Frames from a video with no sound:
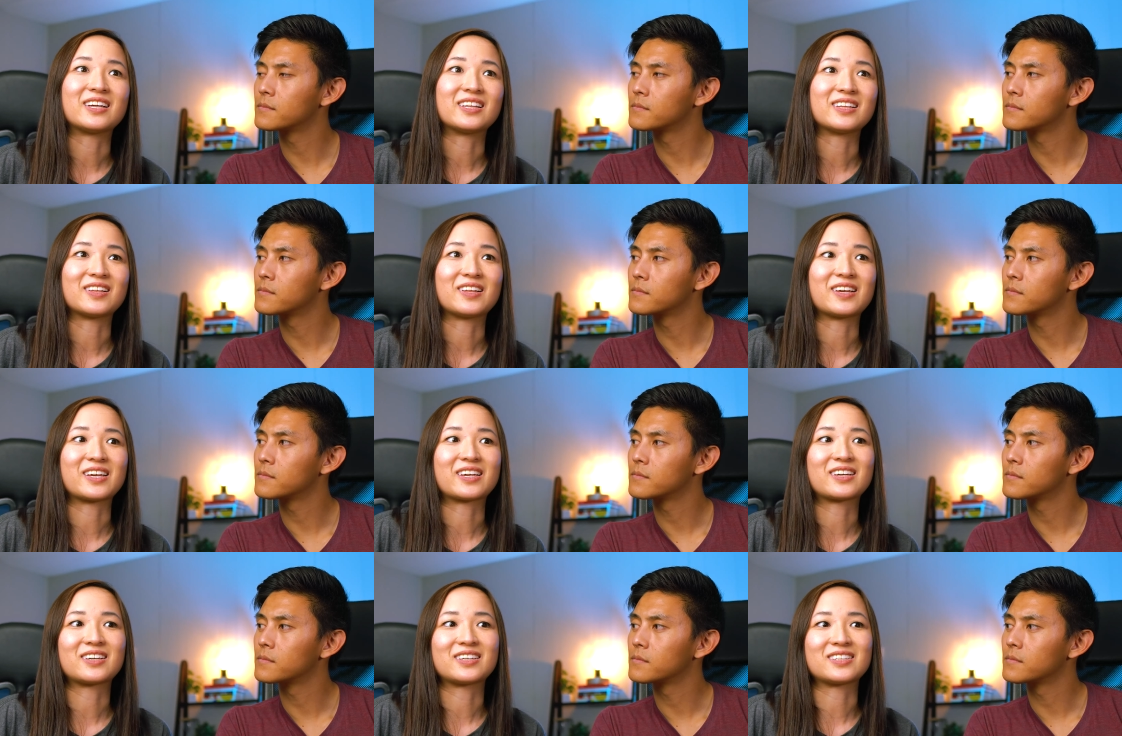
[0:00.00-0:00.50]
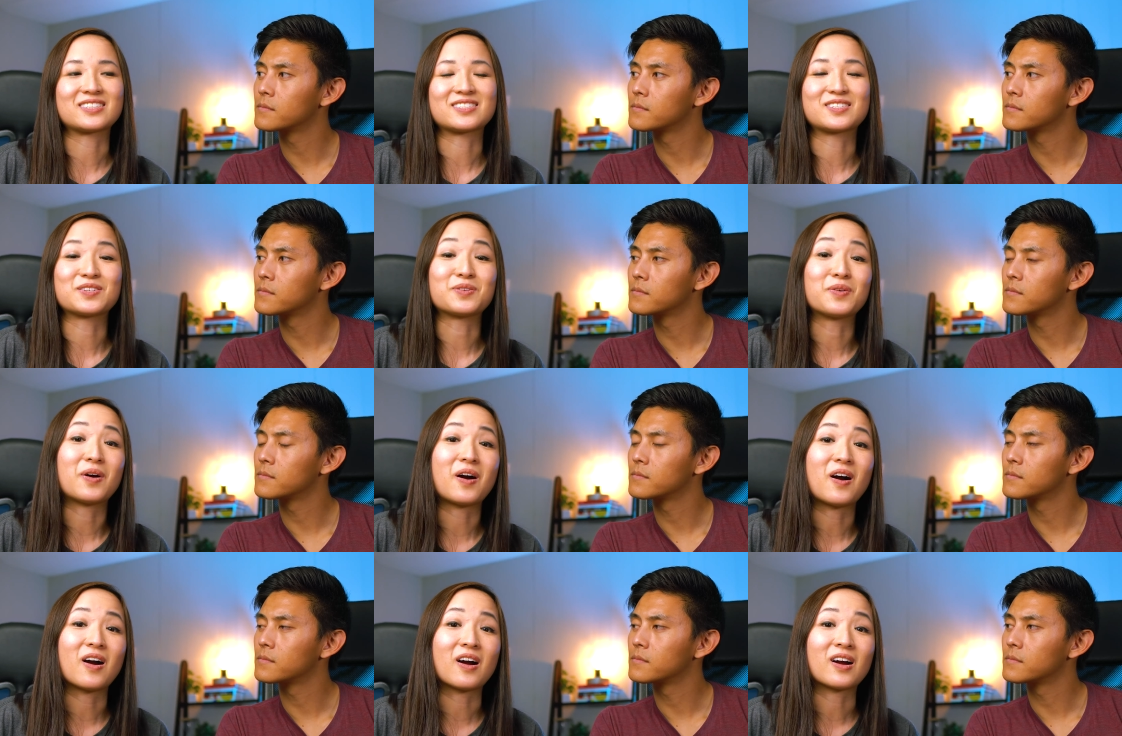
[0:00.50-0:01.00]
Speaker 1: And like, it's too
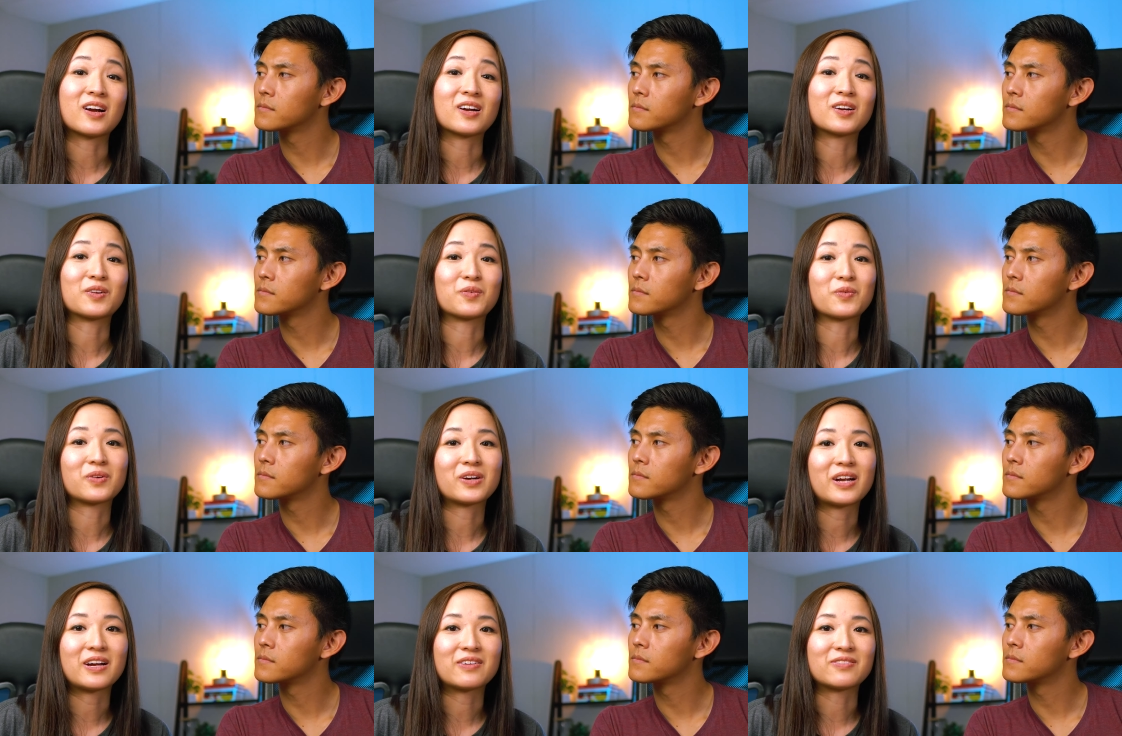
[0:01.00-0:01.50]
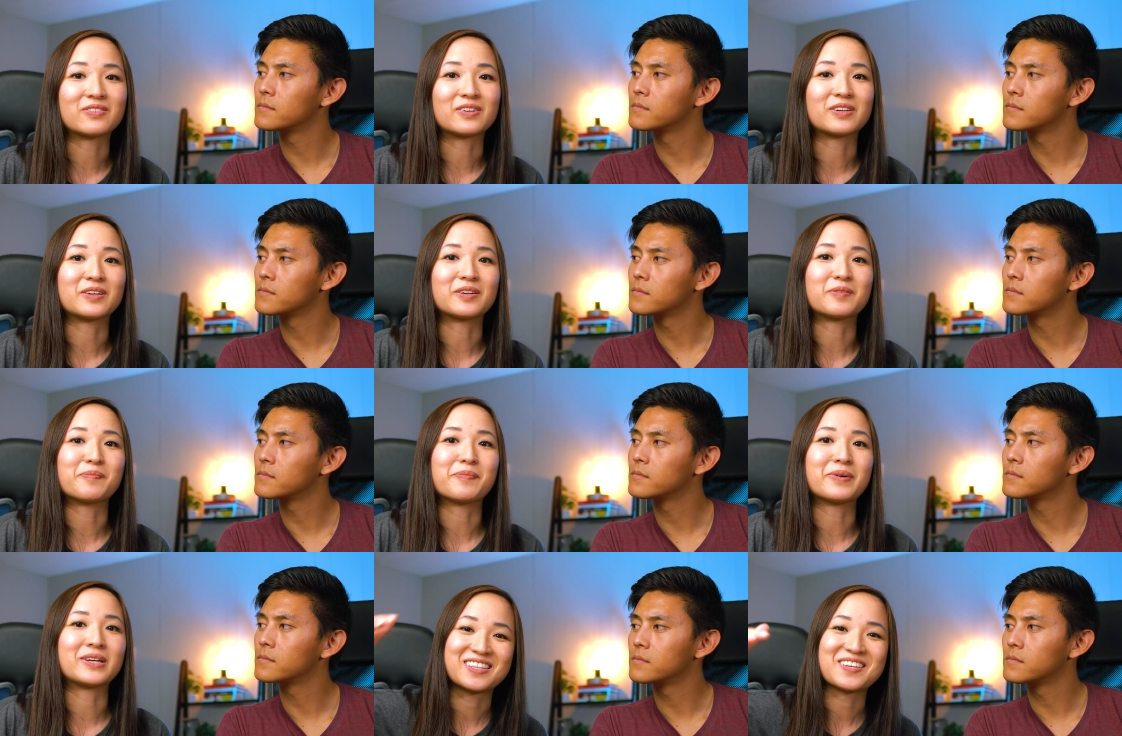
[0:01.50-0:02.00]
hard or whatever.
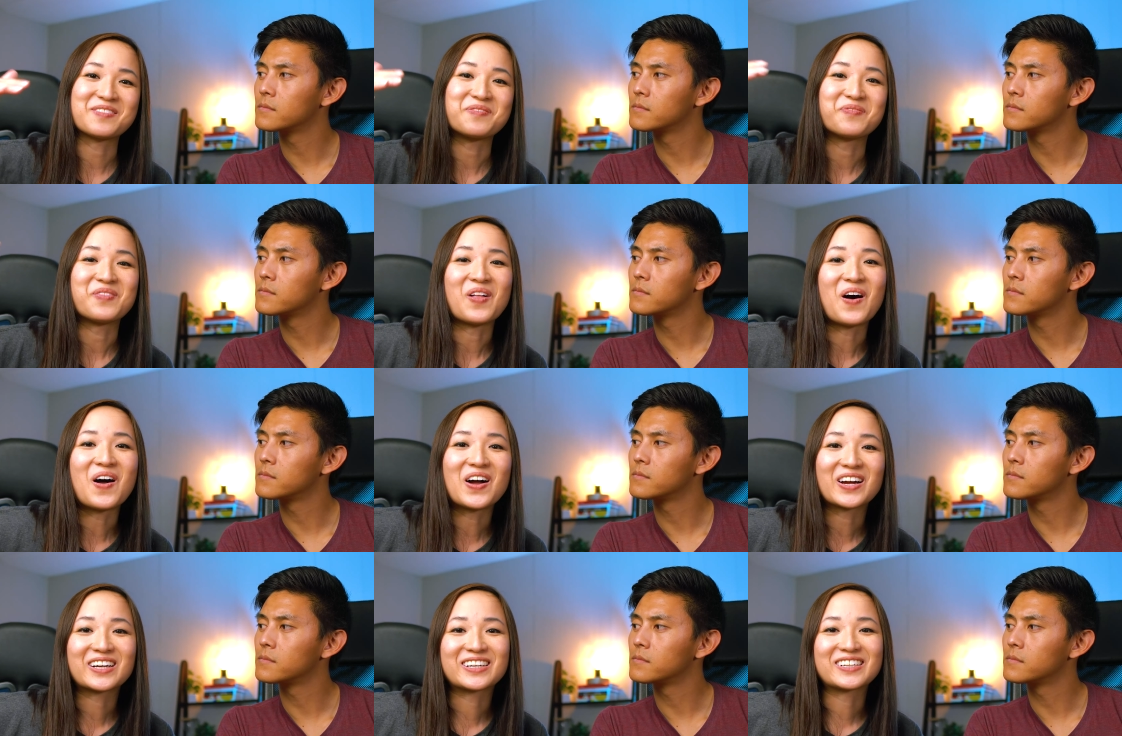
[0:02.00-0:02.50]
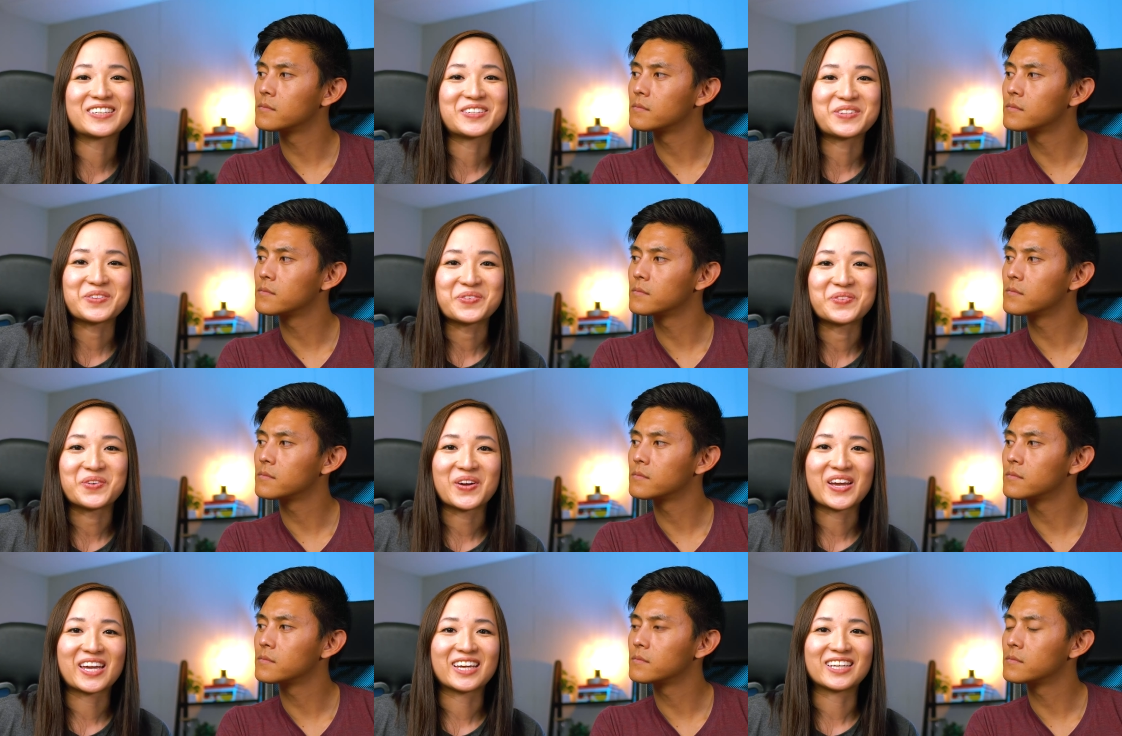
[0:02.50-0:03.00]
But the longer you
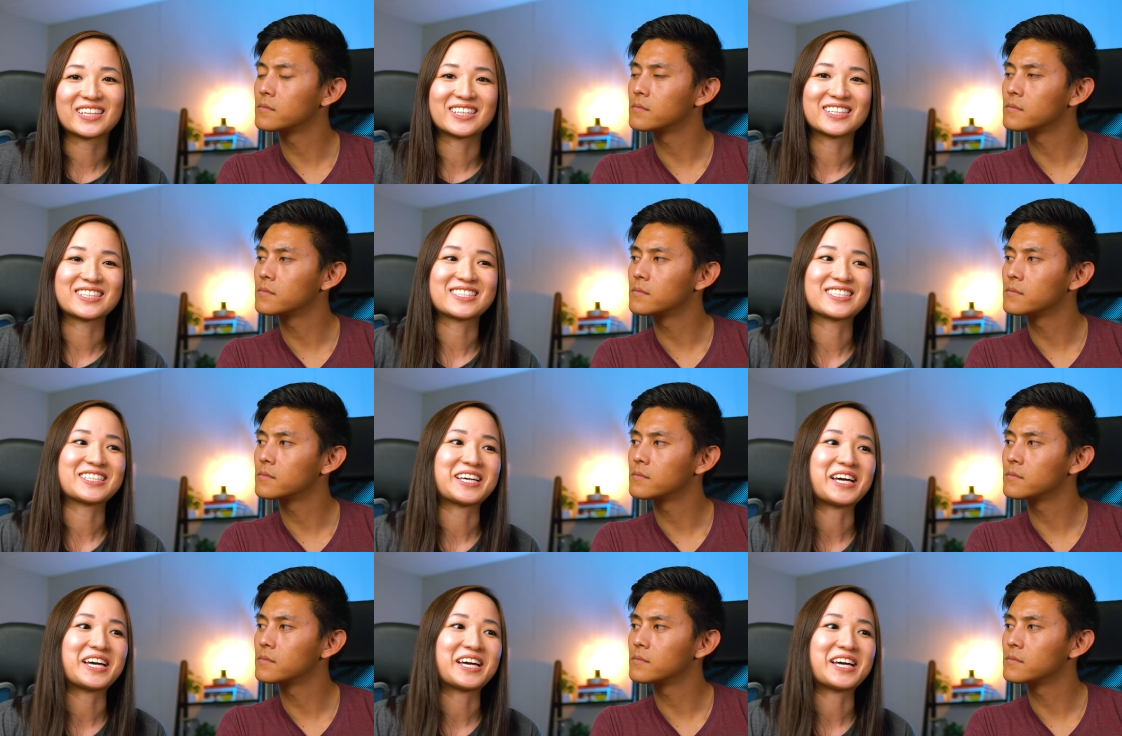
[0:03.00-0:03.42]
wait, it's